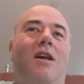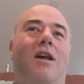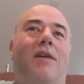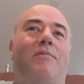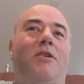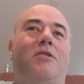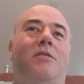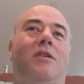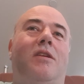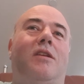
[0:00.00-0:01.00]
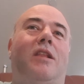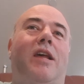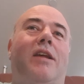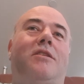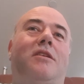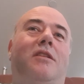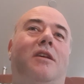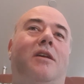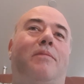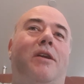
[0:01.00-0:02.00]
And we shouldn't let
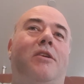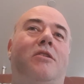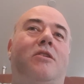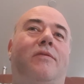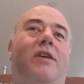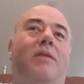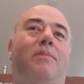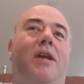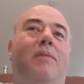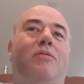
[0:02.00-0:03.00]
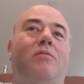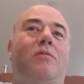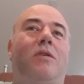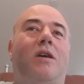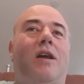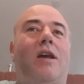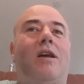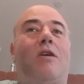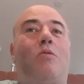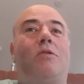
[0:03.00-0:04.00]
the opinions of other people
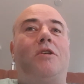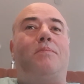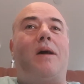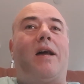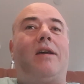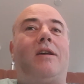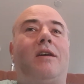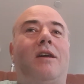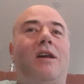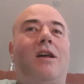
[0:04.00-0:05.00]
hold us back.